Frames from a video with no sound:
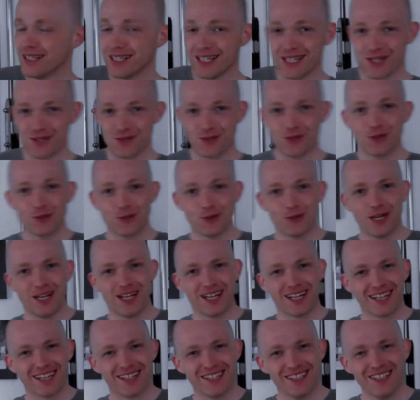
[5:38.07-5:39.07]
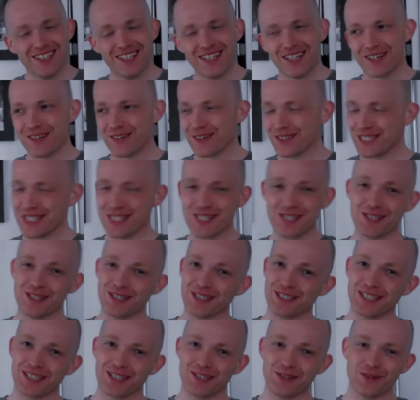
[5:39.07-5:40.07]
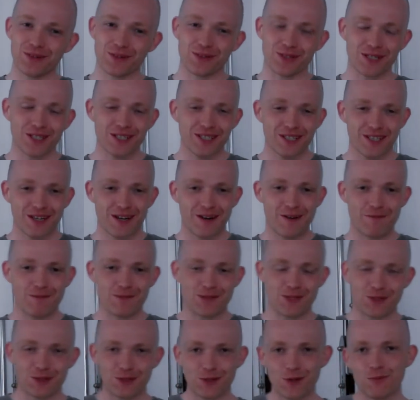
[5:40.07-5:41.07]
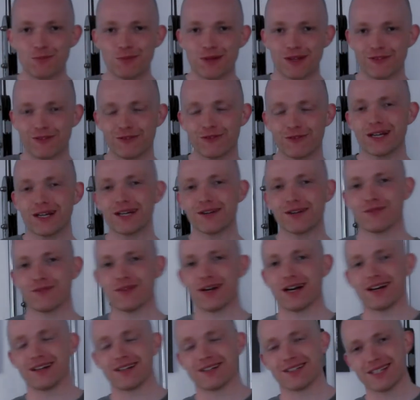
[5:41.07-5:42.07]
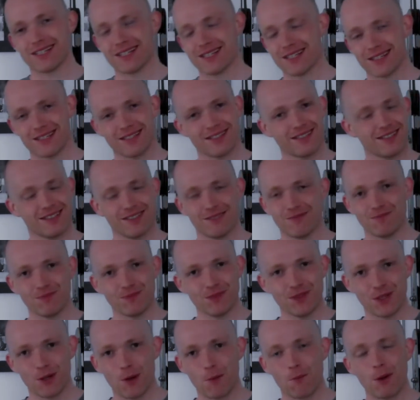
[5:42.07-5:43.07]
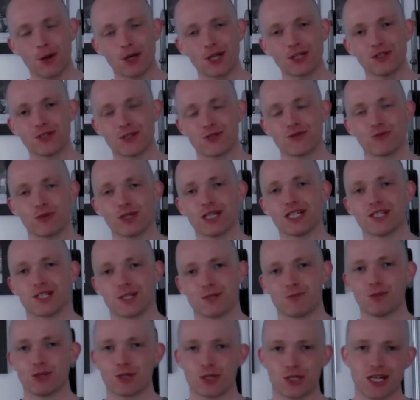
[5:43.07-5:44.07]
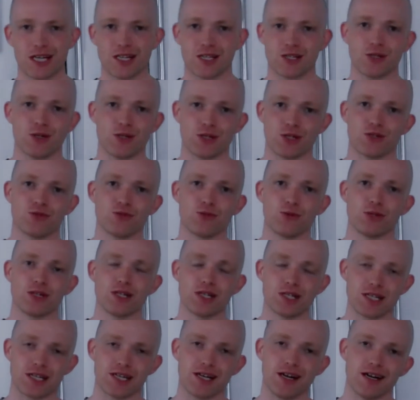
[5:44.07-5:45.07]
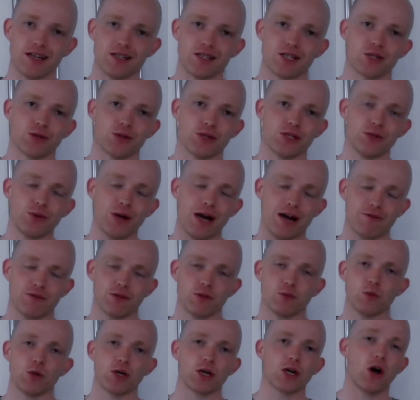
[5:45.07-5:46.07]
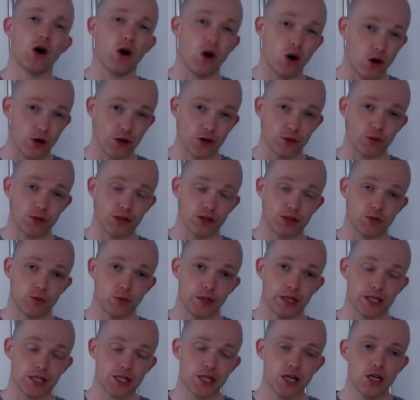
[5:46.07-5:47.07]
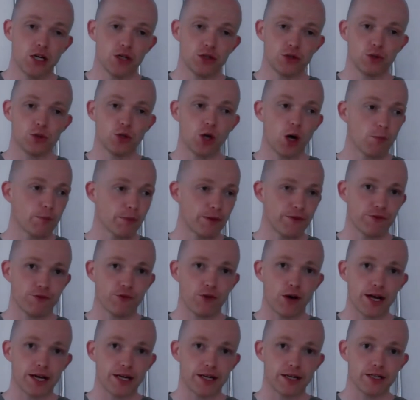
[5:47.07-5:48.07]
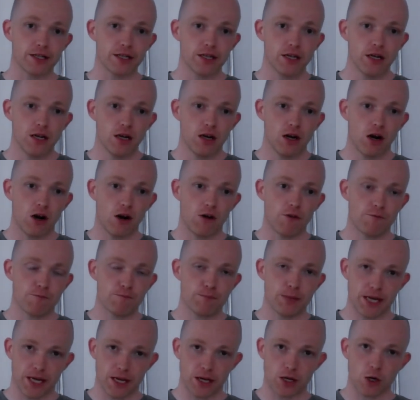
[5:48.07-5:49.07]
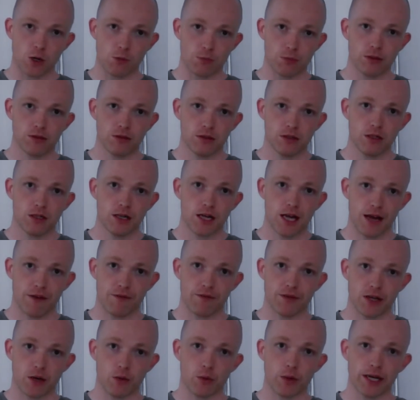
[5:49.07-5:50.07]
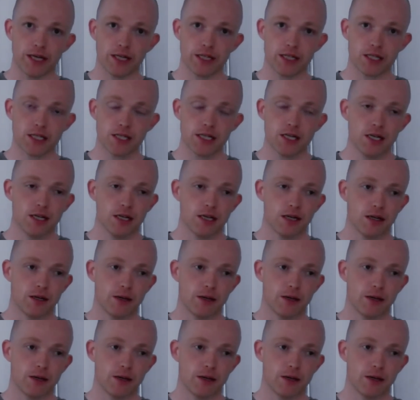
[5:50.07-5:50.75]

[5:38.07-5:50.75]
It's true, and they certainly don't. So don't be afraid of that, because your body doesn't release as much testosterone as a guy, so you have to work harder with the weights. Do not be frightened of picking up heavier weights.